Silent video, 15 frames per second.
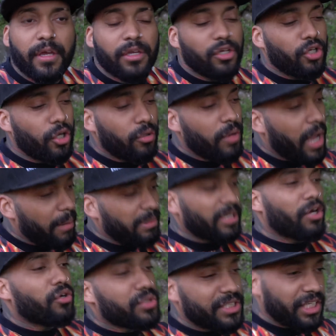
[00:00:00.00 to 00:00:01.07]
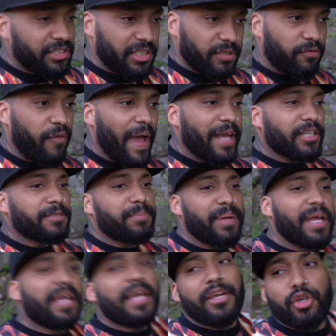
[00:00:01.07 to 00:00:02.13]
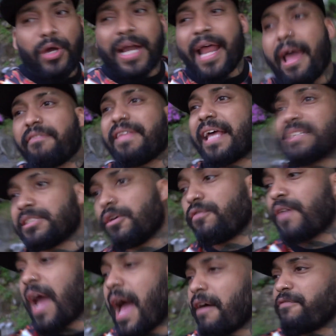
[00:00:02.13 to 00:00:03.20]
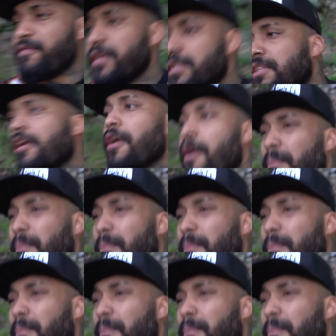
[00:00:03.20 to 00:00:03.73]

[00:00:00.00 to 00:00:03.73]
You know, I'm not going to say just fighters, but you got to have that self-confidence,